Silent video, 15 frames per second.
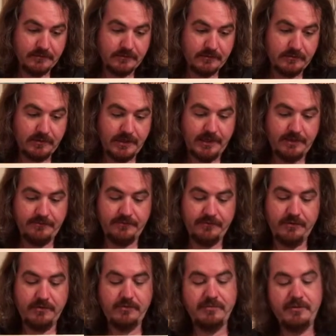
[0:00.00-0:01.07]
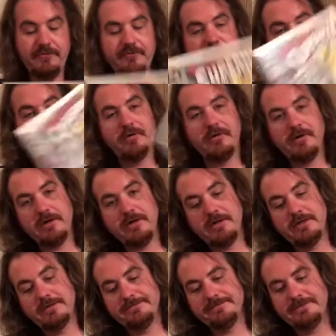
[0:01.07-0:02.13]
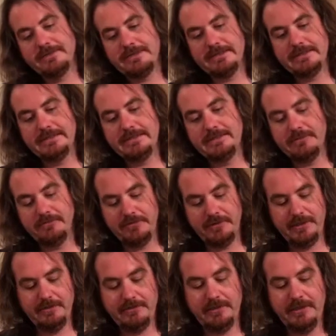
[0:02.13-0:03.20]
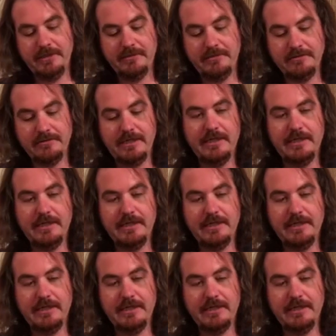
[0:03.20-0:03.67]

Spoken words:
quite a few before the real deal.